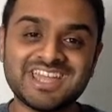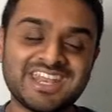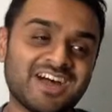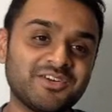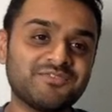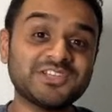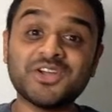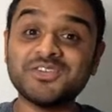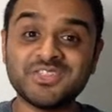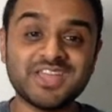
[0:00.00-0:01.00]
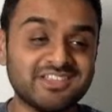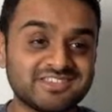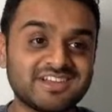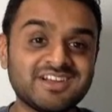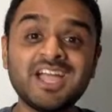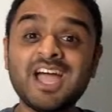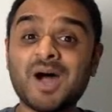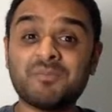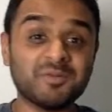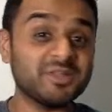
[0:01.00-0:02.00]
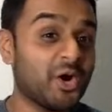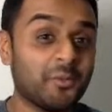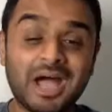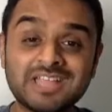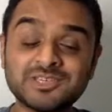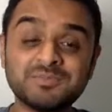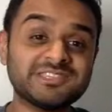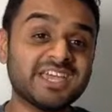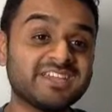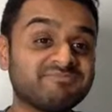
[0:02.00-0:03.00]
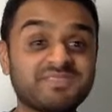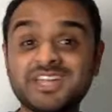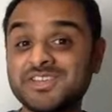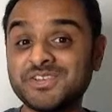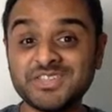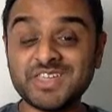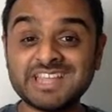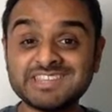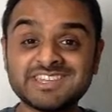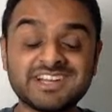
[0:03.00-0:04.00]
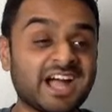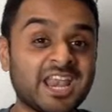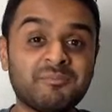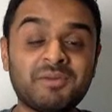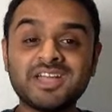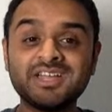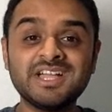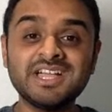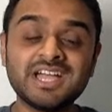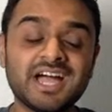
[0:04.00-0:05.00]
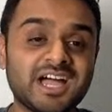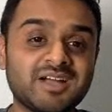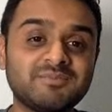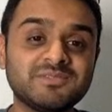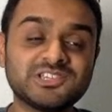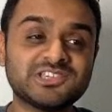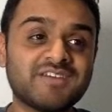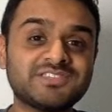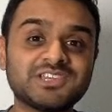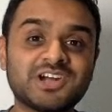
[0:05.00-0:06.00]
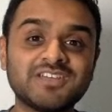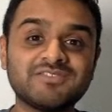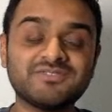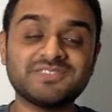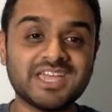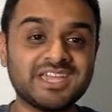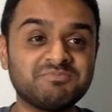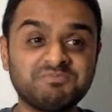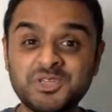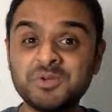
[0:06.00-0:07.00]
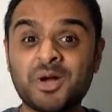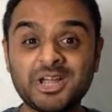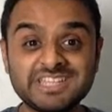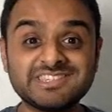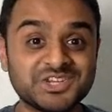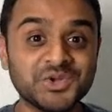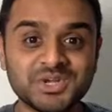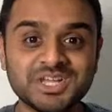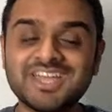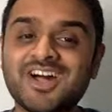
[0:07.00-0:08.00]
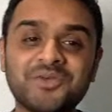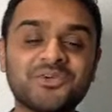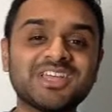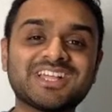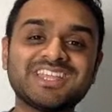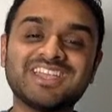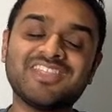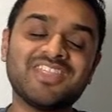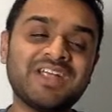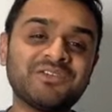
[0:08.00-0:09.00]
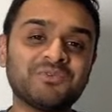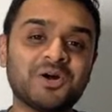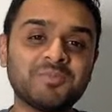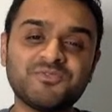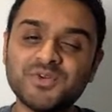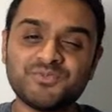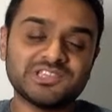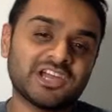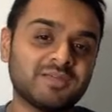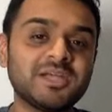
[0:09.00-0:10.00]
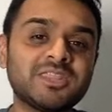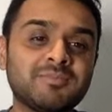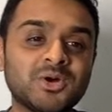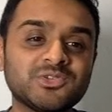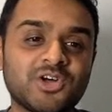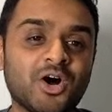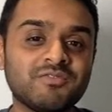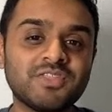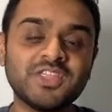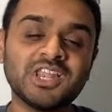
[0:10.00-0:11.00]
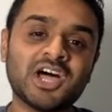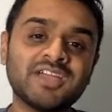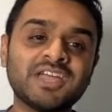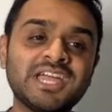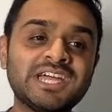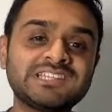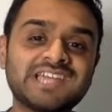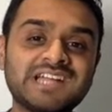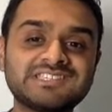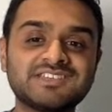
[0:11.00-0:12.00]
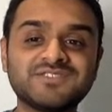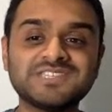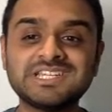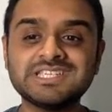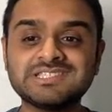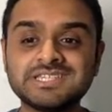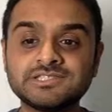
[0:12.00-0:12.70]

Now, if I don't know the answer, I'll probably hold my hands up and say, I don't know the answer. And I might just have to kind of say, you might need to Google it, ironically, there as well. But feel free to kind of make the most of the live chat facility.